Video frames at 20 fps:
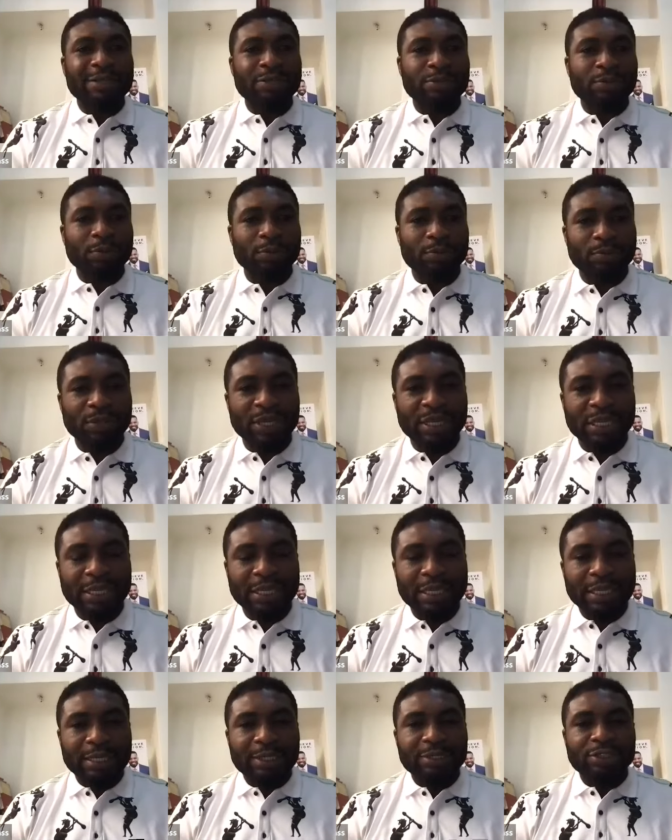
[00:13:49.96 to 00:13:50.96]
has to
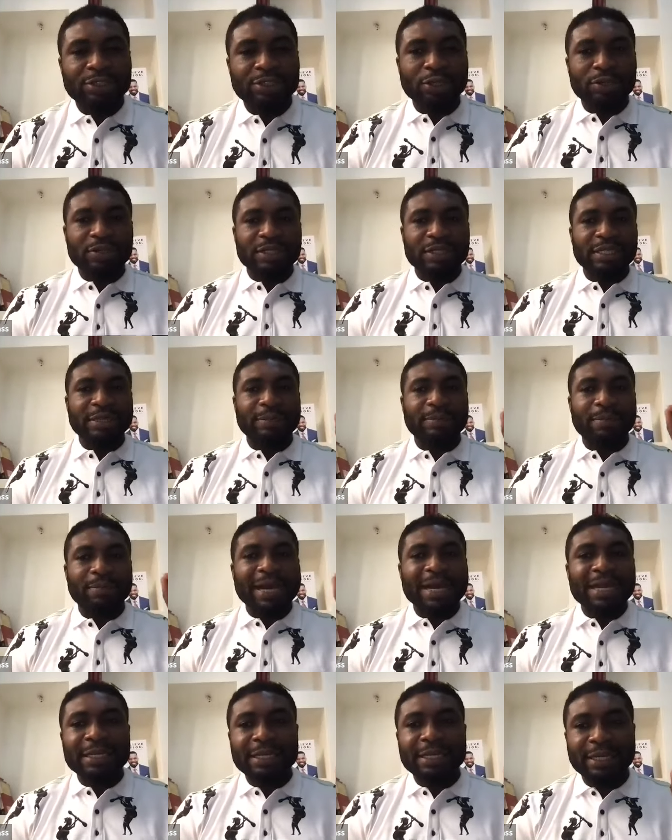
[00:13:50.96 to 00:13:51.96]
be just in the
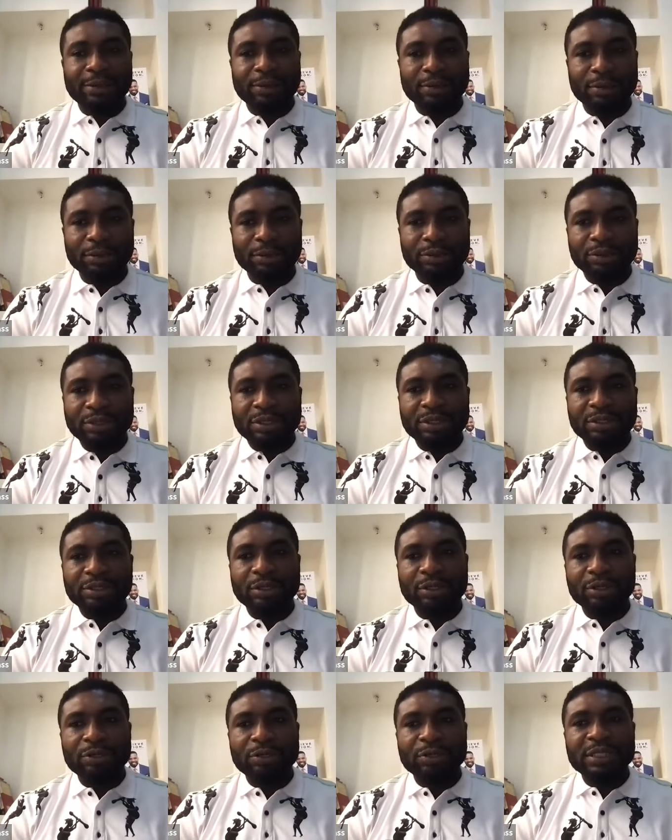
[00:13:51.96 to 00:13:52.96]
mind alone,
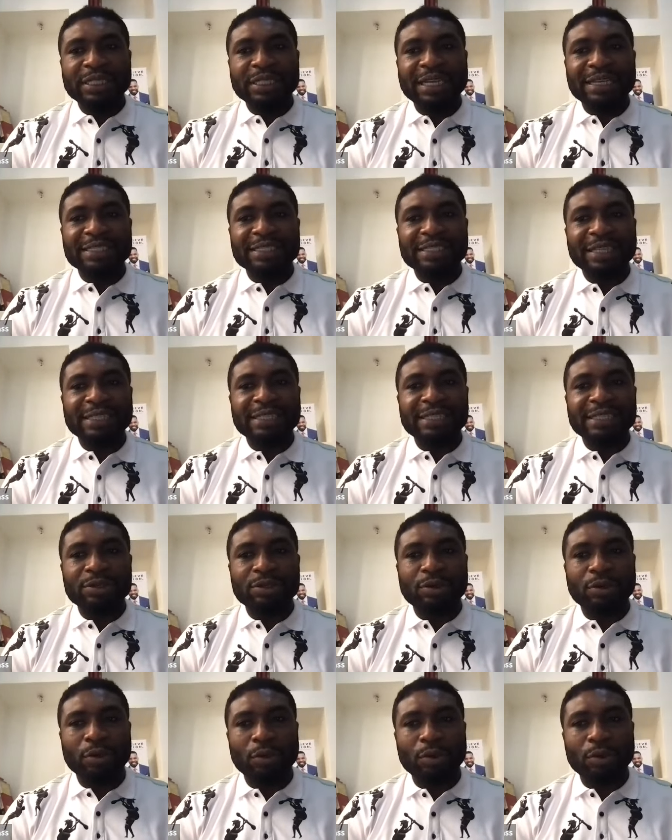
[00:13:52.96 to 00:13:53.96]
not knowing that setting
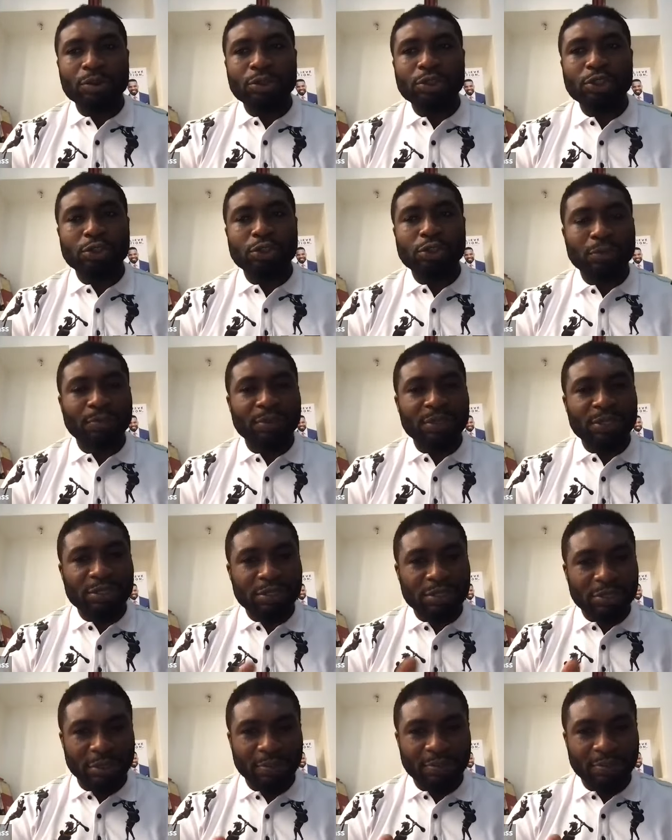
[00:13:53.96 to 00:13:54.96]
goals should be
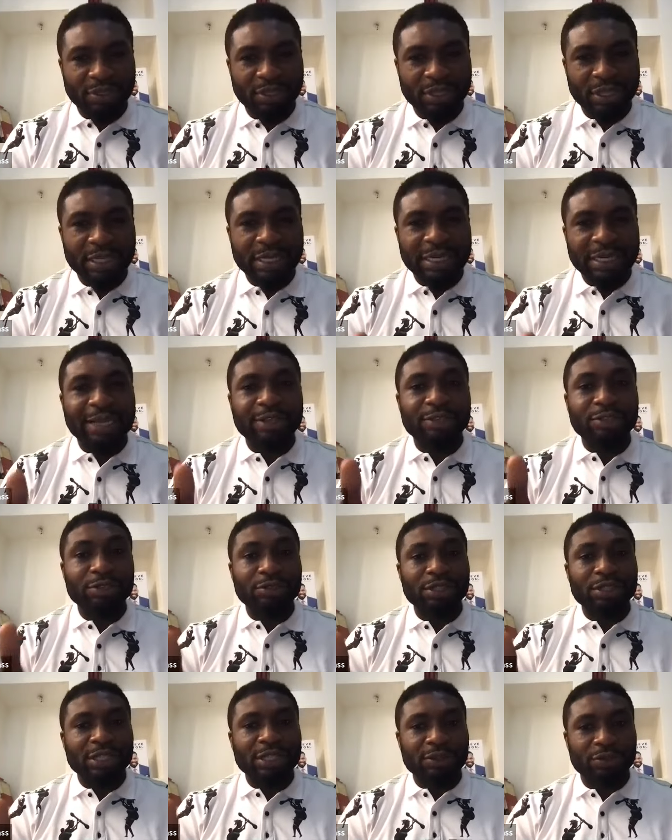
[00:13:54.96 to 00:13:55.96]
something that
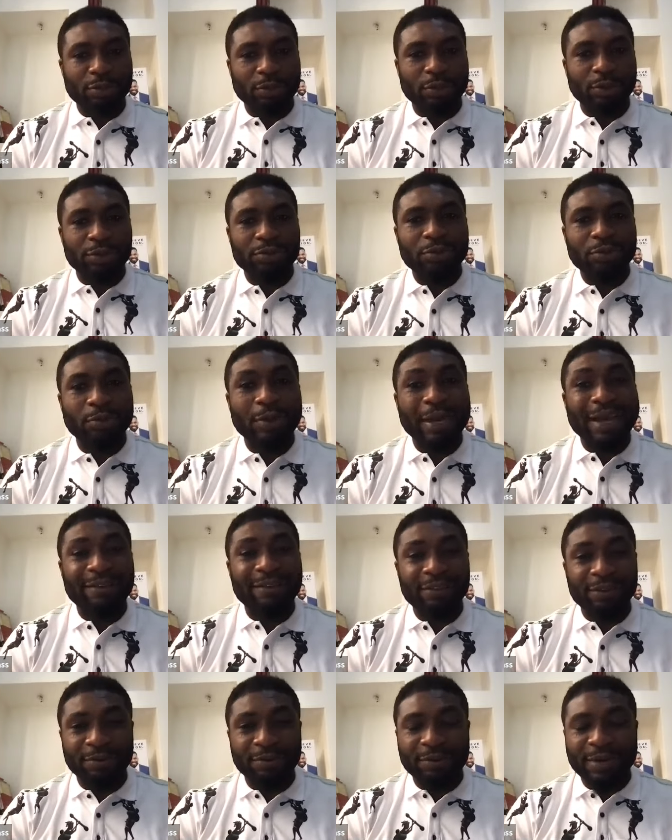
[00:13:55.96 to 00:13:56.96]
you need to also have
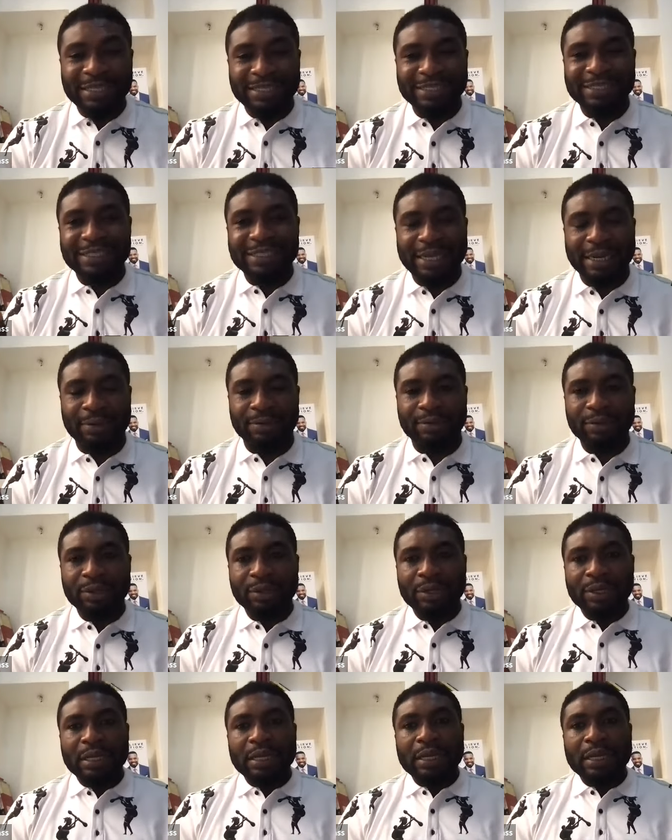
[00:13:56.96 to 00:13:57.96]
it written down.
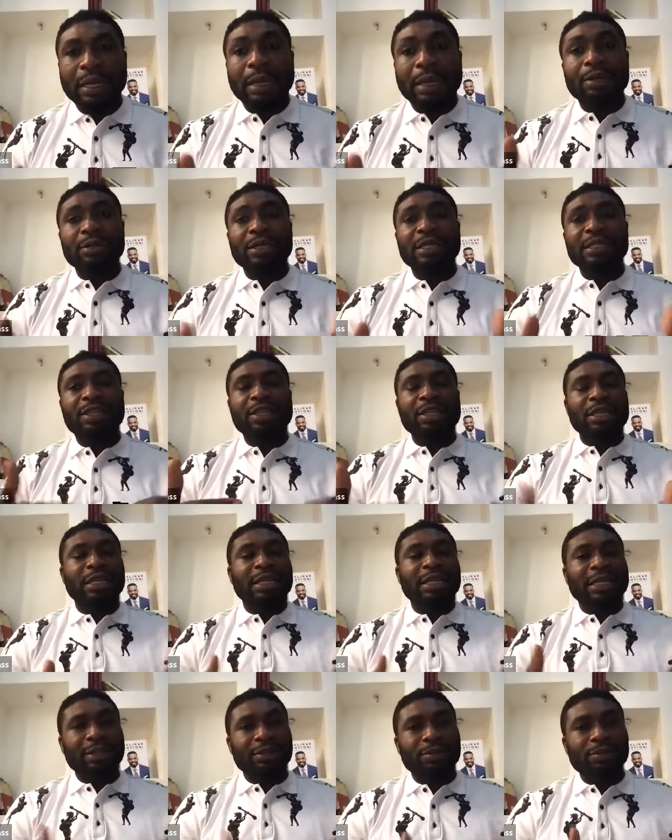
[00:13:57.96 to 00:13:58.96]
Another thing,
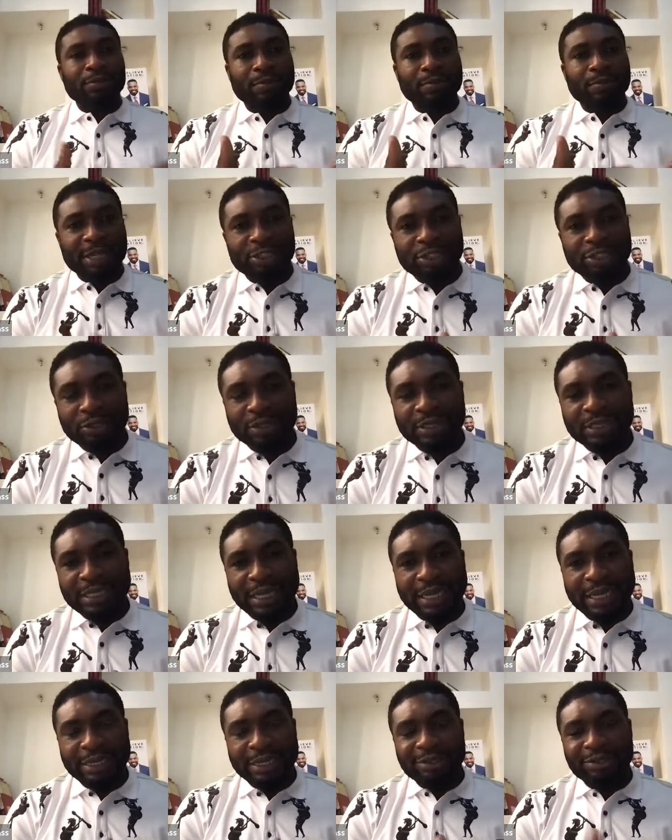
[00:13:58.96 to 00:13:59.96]
again, you mentioned
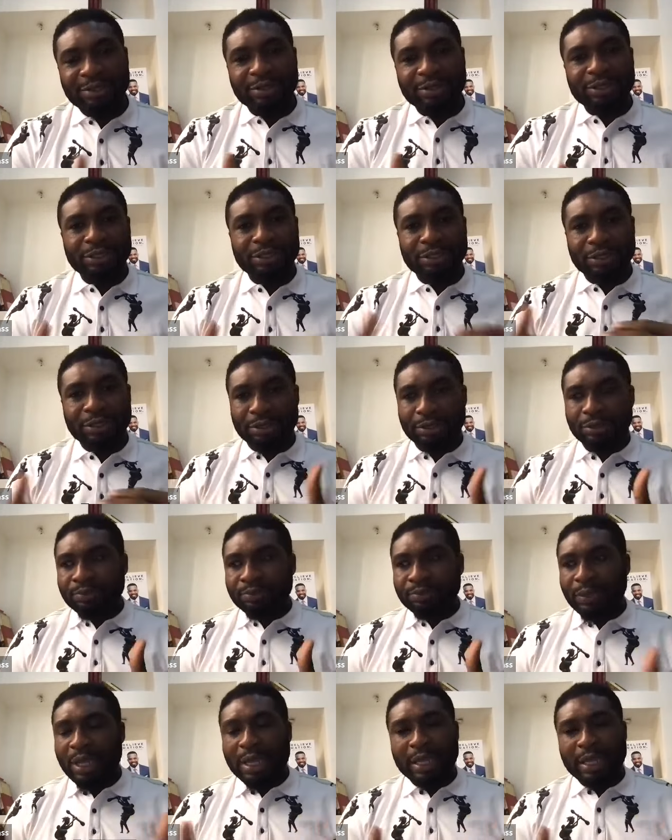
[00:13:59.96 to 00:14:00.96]
here during
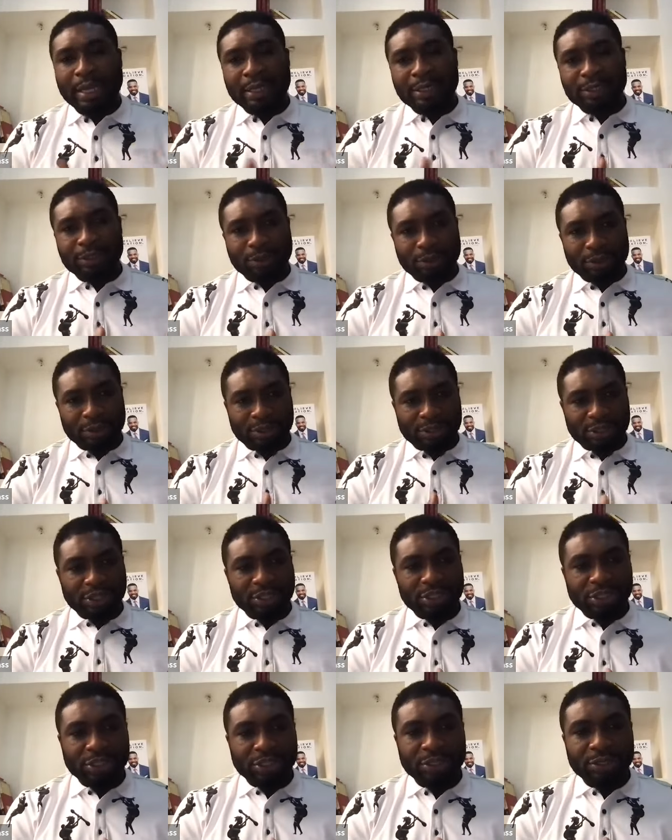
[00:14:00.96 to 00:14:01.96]
your
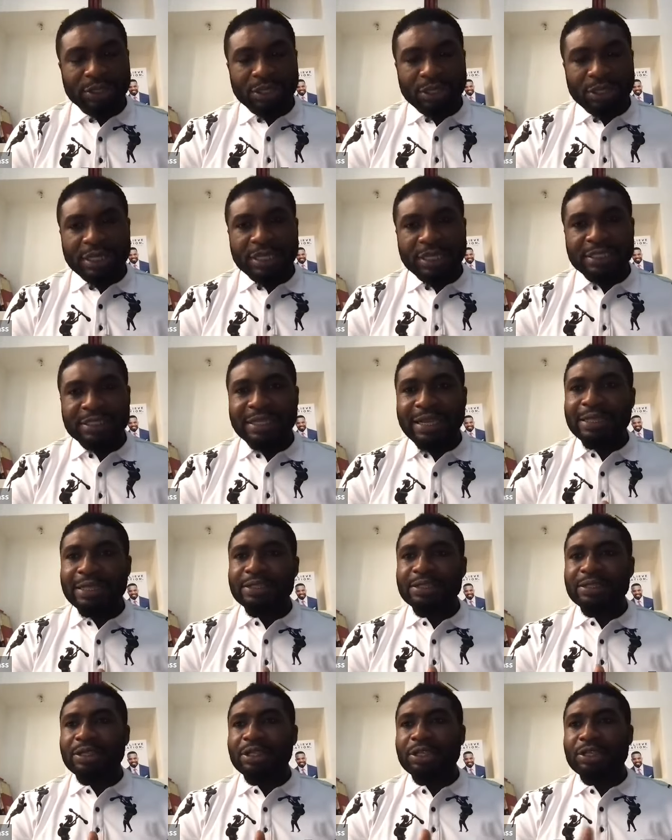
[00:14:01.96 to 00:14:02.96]
teaching is that
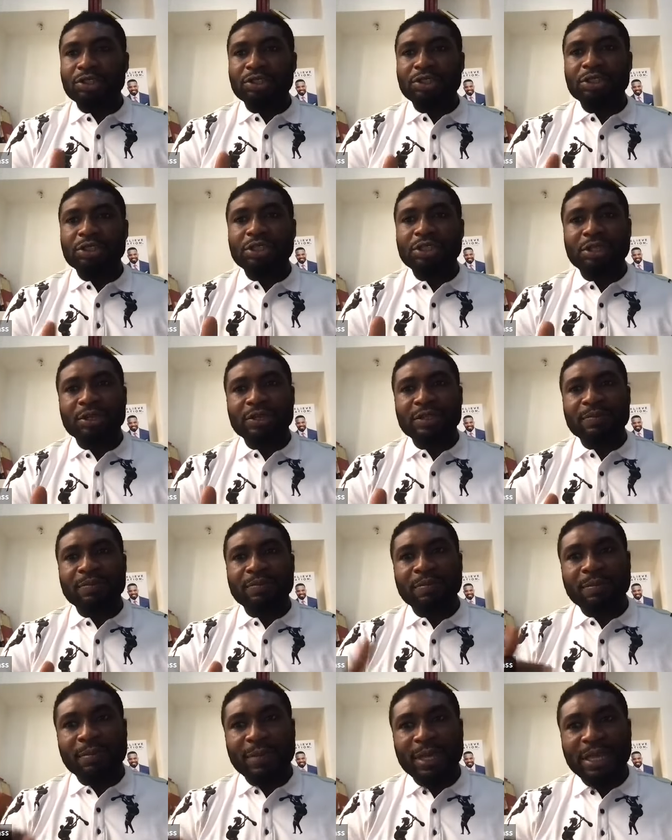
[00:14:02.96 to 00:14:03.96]
it
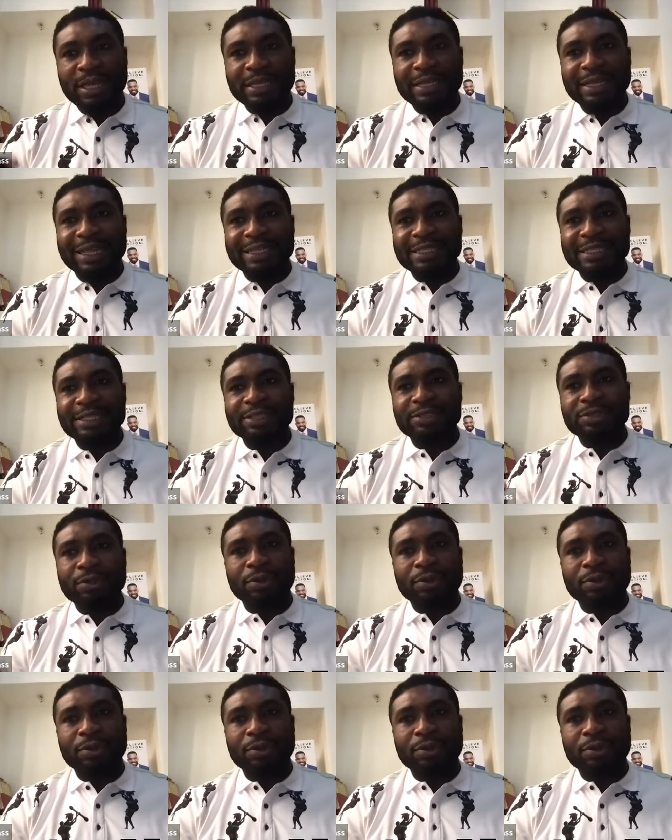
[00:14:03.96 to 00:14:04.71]
doesn't mean that it's